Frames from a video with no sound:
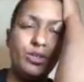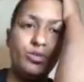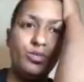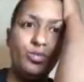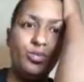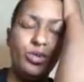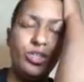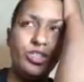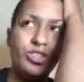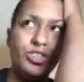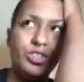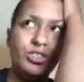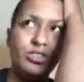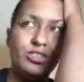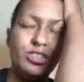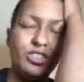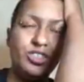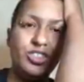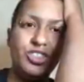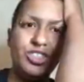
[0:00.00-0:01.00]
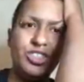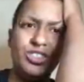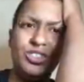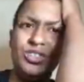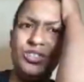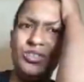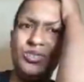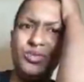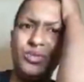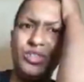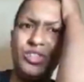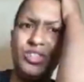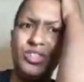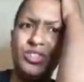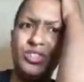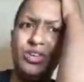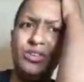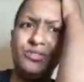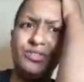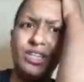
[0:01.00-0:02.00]
Like, what does she do when
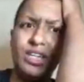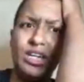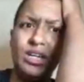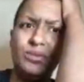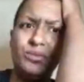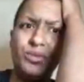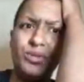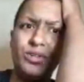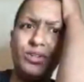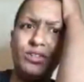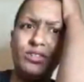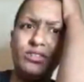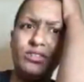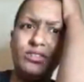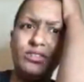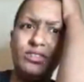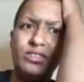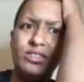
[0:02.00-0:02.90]
she's off camera?